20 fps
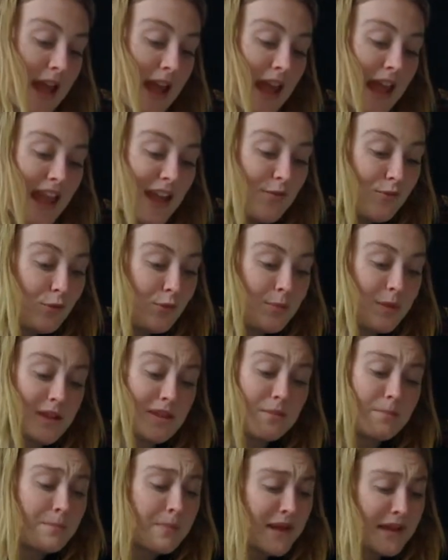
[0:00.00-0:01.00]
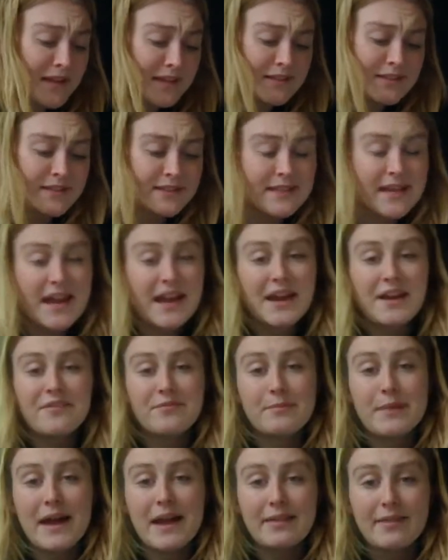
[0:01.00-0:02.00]
"It will be the biggest day of
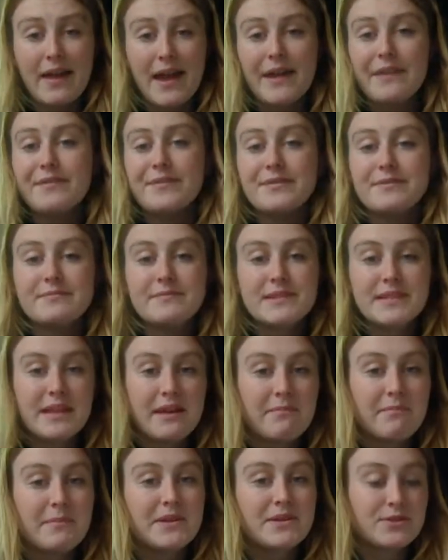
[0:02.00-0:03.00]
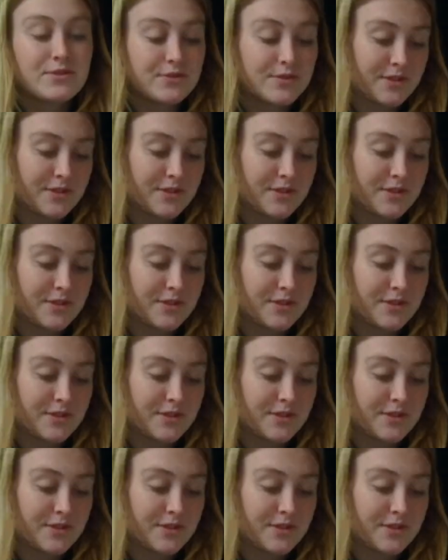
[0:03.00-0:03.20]
my life," said Mr.